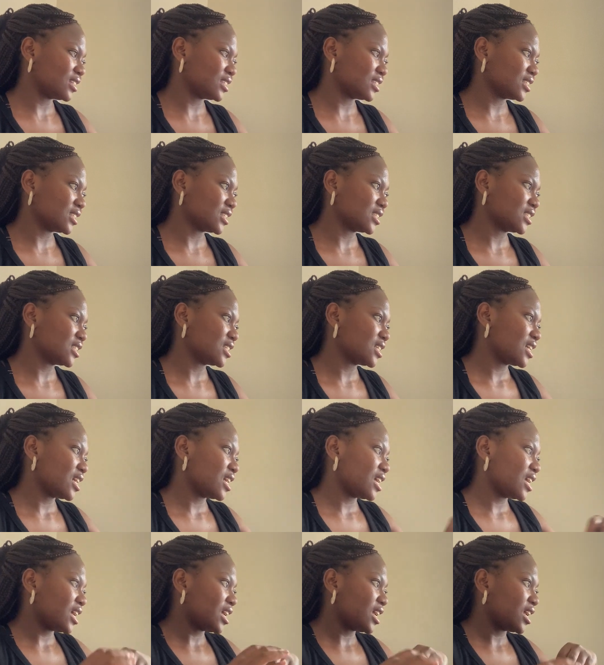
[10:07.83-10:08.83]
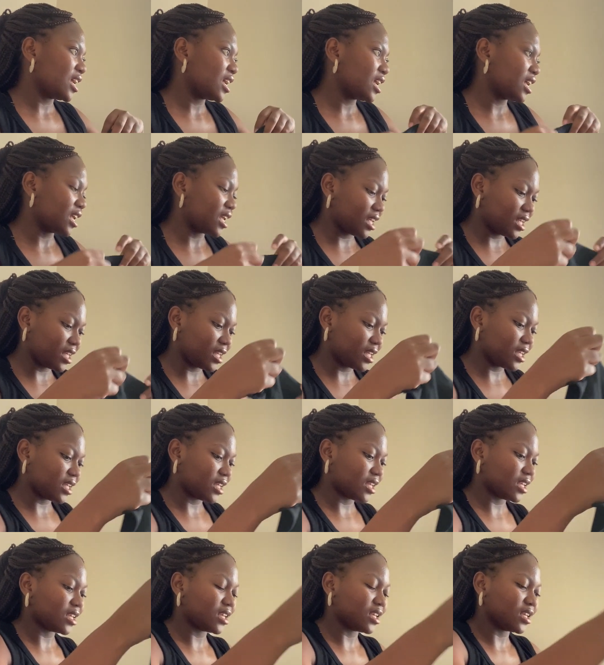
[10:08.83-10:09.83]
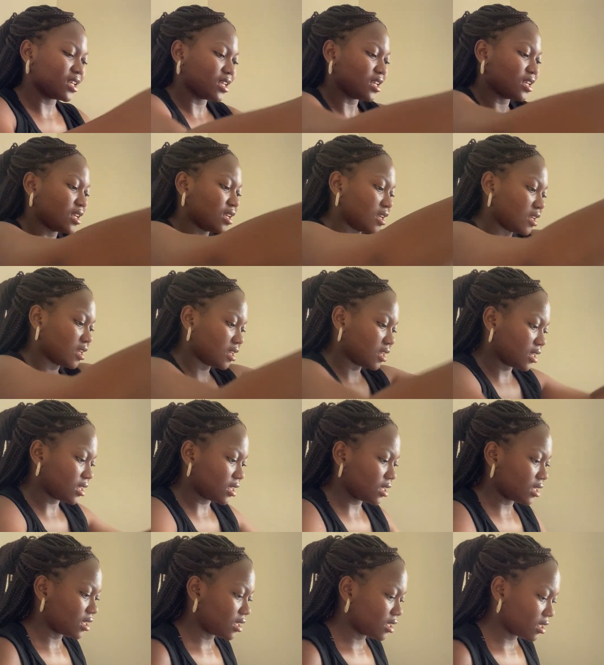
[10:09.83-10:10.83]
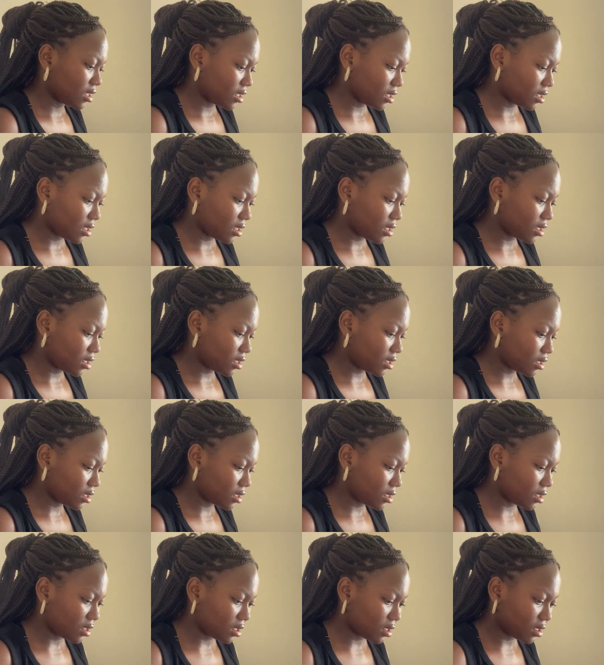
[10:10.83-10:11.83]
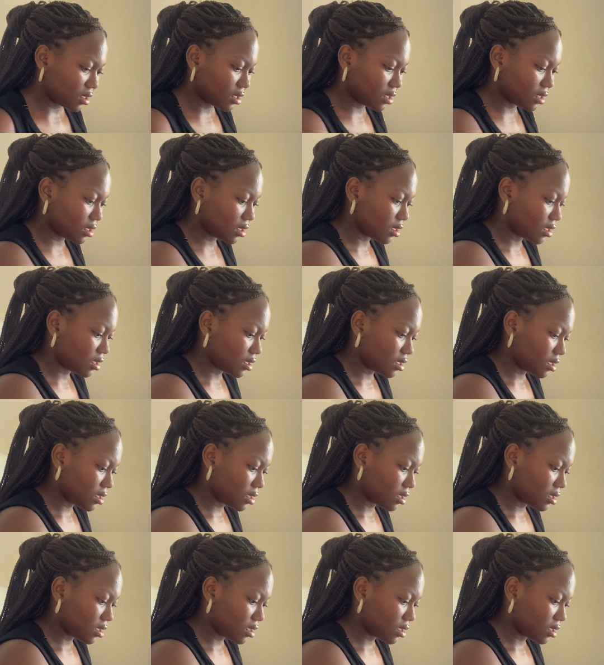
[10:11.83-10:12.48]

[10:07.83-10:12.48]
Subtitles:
Nothing is said.